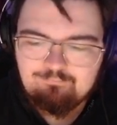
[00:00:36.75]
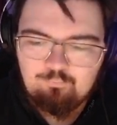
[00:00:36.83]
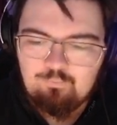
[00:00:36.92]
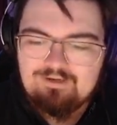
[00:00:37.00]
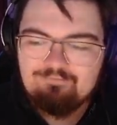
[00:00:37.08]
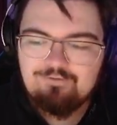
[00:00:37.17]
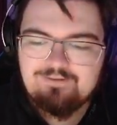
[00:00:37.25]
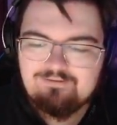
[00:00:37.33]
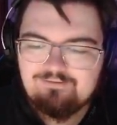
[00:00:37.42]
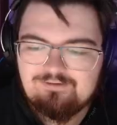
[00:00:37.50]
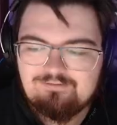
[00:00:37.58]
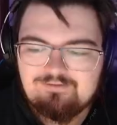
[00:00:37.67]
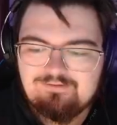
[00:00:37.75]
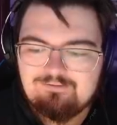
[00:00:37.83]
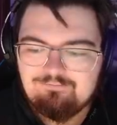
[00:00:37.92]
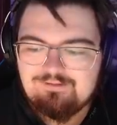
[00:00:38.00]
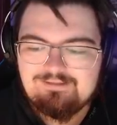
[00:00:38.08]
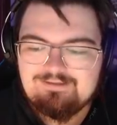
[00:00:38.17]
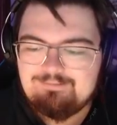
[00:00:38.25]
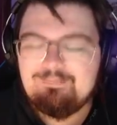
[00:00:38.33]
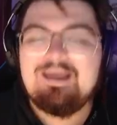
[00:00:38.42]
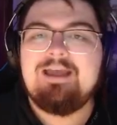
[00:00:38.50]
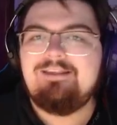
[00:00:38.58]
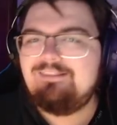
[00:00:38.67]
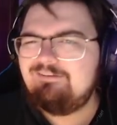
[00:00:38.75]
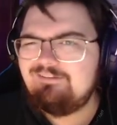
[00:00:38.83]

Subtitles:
whatever this is, it's not really like path,